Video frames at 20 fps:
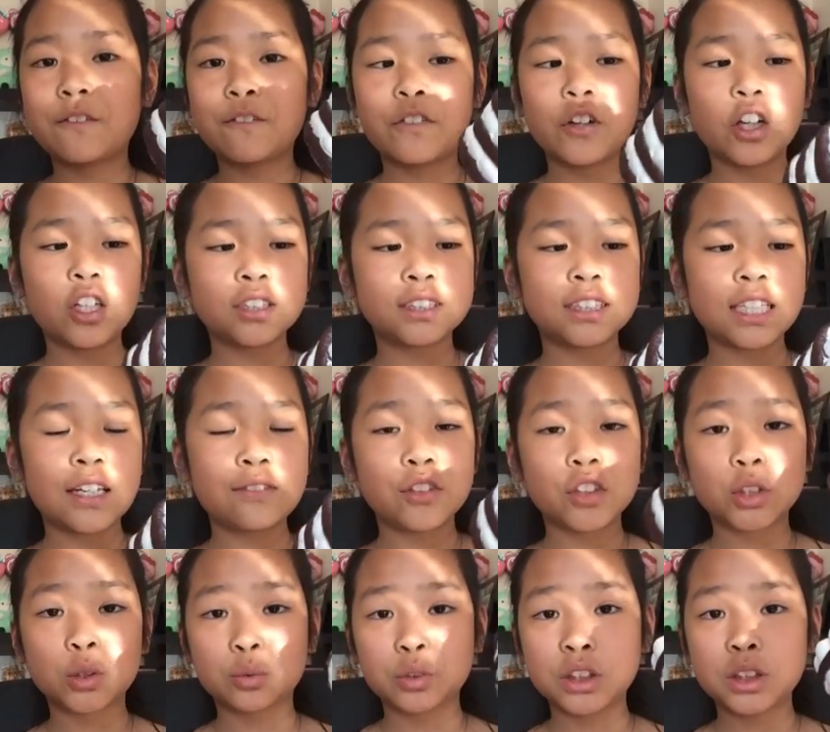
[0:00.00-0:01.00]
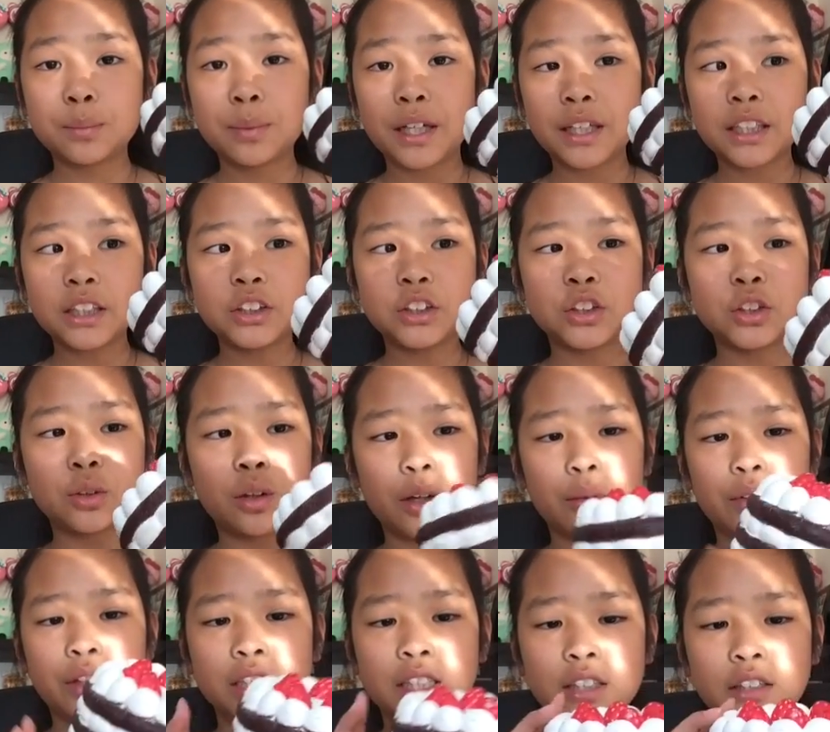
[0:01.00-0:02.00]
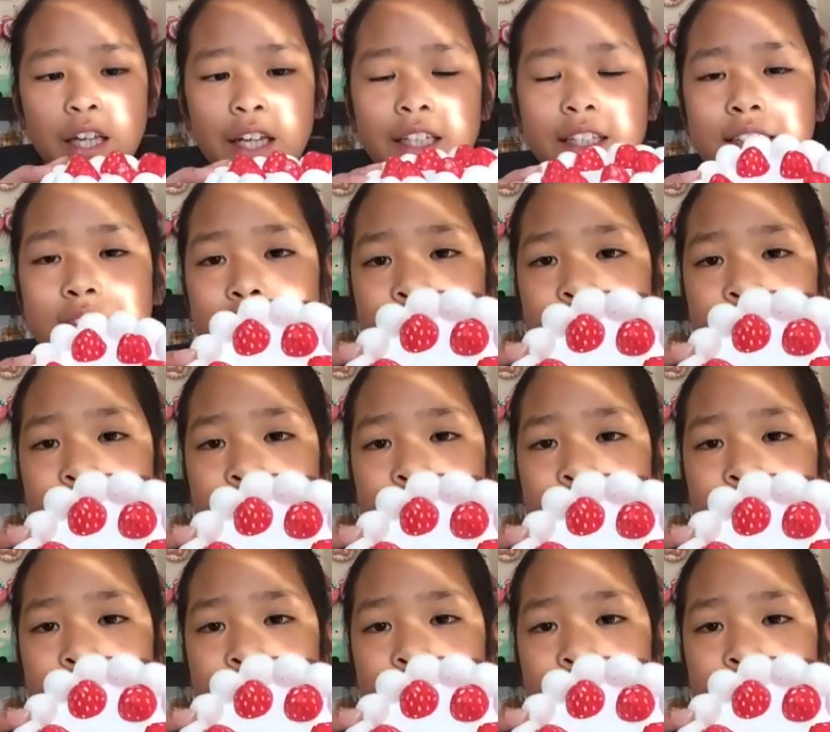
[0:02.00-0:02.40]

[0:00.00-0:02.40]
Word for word: first ever squishy package so I really liked